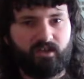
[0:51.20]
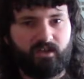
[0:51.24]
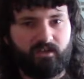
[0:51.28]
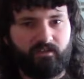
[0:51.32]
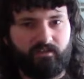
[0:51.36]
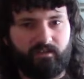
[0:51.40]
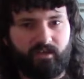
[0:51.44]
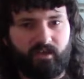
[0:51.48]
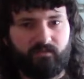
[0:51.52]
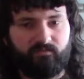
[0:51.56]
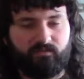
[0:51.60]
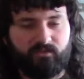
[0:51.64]

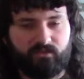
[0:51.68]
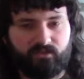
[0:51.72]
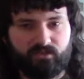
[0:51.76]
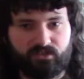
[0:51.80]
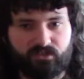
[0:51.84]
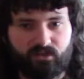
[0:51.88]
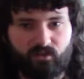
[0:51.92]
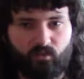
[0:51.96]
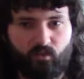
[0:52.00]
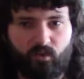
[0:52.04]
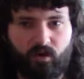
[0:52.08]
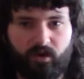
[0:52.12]
that I haven't
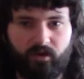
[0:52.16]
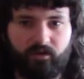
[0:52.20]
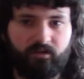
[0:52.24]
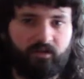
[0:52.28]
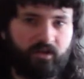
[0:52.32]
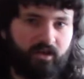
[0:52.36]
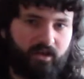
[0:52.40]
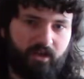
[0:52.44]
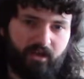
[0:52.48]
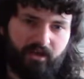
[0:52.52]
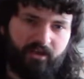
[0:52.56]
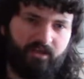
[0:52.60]
used in a while,
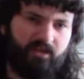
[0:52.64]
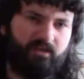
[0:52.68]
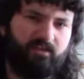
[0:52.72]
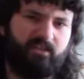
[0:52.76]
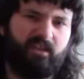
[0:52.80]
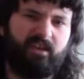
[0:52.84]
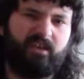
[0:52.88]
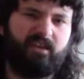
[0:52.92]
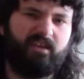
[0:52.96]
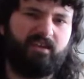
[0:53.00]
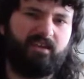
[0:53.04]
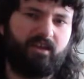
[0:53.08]
you know,
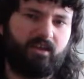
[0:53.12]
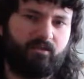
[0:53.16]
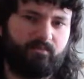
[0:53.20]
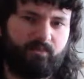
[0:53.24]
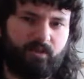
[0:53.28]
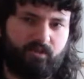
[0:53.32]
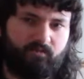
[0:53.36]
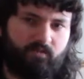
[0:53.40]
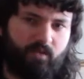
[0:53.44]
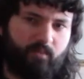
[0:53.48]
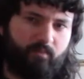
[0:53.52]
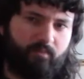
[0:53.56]
they could get a
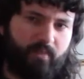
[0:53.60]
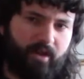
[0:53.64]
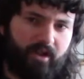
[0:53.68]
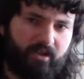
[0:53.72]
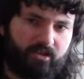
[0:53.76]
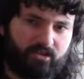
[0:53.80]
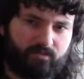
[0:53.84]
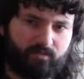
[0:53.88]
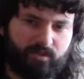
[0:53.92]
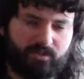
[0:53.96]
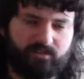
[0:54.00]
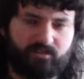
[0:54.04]
bit of
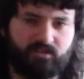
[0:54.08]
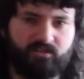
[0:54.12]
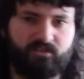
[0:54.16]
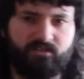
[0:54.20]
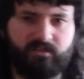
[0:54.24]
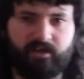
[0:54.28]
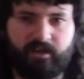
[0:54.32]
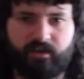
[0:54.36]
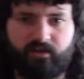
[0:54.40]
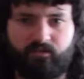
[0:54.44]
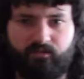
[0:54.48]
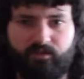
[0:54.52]
embellishment and
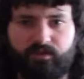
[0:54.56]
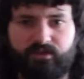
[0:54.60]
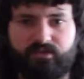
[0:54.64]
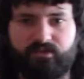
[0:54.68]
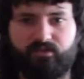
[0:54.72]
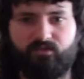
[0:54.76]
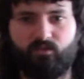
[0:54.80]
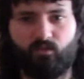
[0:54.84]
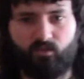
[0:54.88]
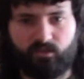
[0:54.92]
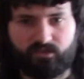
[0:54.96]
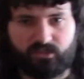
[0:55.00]

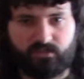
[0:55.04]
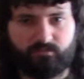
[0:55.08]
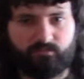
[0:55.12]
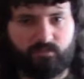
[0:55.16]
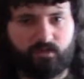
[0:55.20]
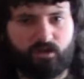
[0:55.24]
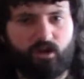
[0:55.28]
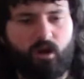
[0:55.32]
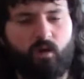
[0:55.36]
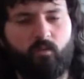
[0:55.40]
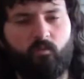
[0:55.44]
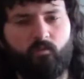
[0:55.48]
decoration. Once I'm
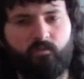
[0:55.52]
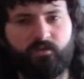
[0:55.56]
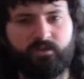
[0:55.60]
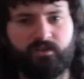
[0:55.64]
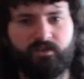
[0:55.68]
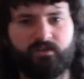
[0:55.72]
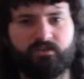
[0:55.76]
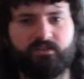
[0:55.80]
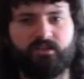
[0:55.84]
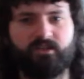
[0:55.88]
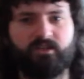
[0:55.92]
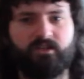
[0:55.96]

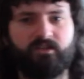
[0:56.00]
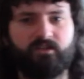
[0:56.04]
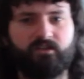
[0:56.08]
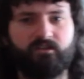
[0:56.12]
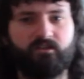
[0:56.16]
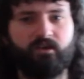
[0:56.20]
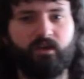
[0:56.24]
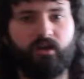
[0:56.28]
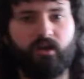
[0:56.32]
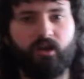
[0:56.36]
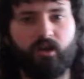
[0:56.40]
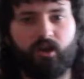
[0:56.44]
confident I
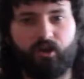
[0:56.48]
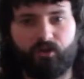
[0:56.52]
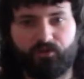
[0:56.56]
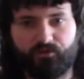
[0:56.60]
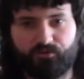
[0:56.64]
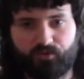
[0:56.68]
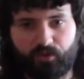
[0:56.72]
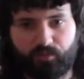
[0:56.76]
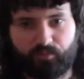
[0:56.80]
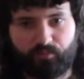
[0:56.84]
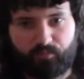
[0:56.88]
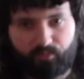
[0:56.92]
can
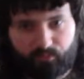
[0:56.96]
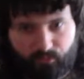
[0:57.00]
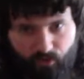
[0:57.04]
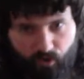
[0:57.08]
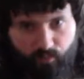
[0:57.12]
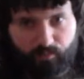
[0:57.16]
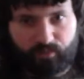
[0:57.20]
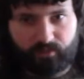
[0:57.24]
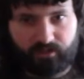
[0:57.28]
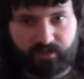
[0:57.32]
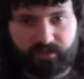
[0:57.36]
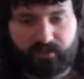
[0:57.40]
do it
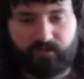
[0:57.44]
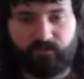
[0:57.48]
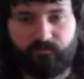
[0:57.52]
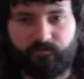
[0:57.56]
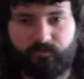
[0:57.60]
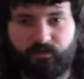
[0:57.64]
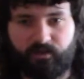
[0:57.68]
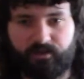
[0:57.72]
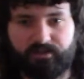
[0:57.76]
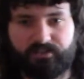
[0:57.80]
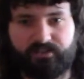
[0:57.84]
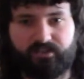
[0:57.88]
properly the
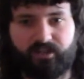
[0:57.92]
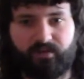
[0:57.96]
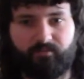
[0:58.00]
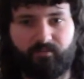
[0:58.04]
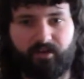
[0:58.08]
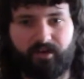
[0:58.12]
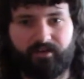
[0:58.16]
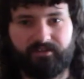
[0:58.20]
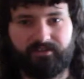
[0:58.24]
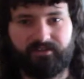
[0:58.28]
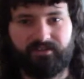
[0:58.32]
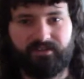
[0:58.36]
first time
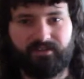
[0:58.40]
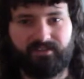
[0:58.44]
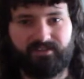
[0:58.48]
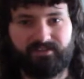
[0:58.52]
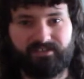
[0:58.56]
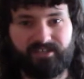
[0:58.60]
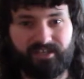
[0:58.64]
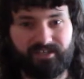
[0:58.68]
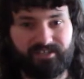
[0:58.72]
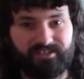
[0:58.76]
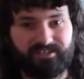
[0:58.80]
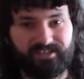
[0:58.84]
round,
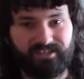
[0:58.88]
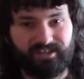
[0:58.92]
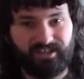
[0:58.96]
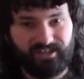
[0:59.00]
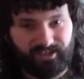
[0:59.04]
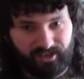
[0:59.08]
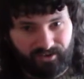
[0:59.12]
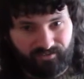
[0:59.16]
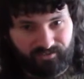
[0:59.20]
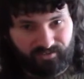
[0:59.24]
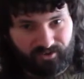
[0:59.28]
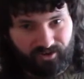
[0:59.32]
since,
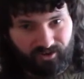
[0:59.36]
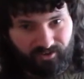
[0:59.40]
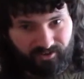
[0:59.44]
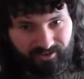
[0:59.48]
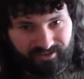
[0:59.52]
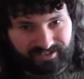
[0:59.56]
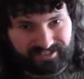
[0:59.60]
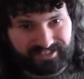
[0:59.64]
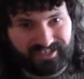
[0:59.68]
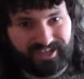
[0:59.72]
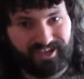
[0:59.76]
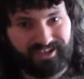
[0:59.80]
of
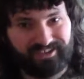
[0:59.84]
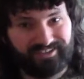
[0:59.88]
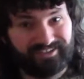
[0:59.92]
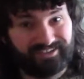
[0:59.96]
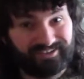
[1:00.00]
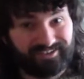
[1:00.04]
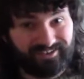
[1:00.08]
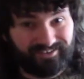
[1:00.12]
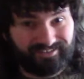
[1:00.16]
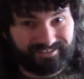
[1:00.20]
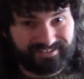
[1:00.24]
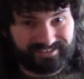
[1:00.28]
course, you
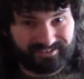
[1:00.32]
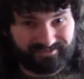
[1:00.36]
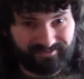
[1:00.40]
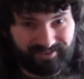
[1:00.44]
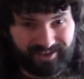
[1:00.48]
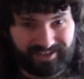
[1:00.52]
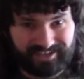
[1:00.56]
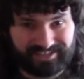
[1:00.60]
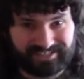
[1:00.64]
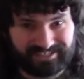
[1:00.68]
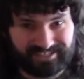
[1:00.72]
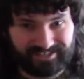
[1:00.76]
can't
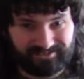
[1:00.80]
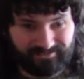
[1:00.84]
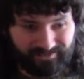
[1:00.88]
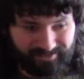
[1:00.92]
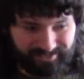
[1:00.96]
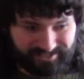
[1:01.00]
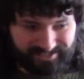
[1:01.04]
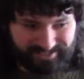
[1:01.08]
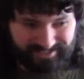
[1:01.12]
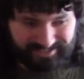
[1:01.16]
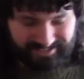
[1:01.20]
erase it once it's